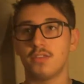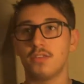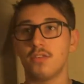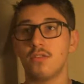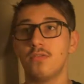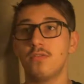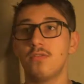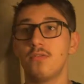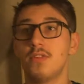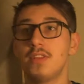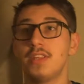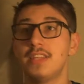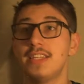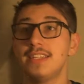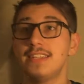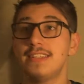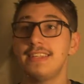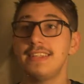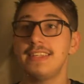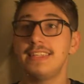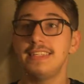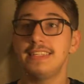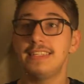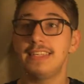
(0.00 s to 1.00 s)
so
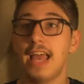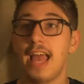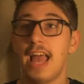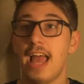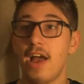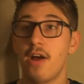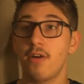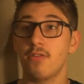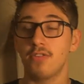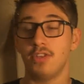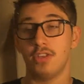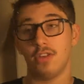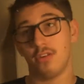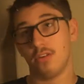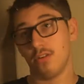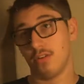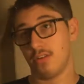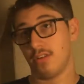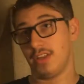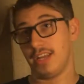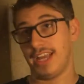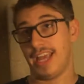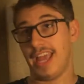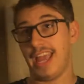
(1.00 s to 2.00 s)
this is how to
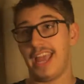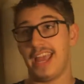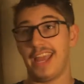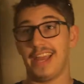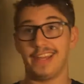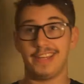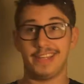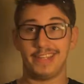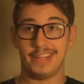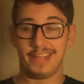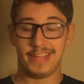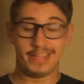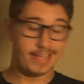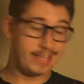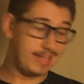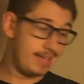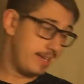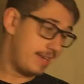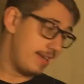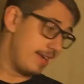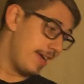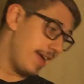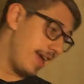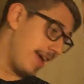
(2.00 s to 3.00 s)
look like Anti,
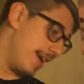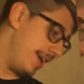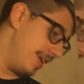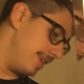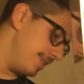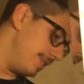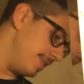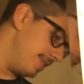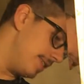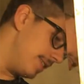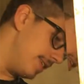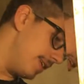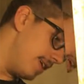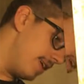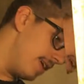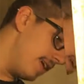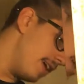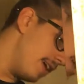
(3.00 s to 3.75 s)
guys.